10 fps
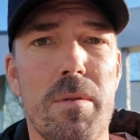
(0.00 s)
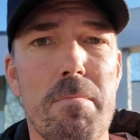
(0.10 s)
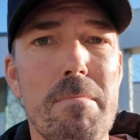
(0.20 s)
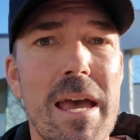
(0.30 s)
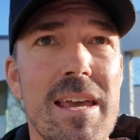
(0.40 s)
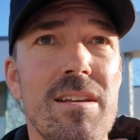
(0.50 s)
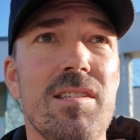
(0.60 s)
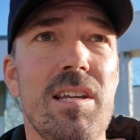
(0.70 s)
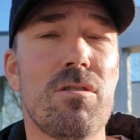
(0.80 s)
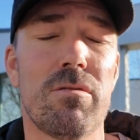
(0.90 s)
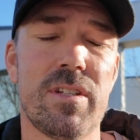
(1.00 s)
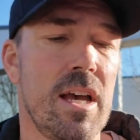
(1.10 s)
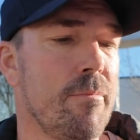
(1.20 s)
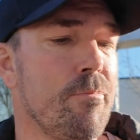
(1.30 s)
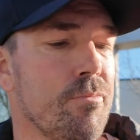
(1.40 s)
from the main centre of
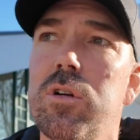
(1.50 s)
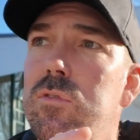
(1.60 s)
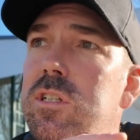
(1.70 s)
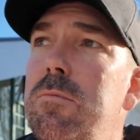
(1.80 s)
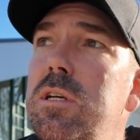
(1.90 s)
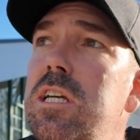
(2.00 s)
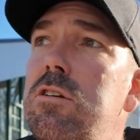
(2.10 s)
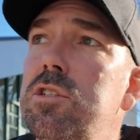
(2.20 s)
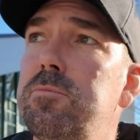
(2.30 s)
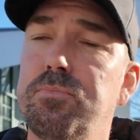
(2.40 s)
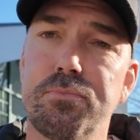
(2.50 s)
town. Not everyone coming here is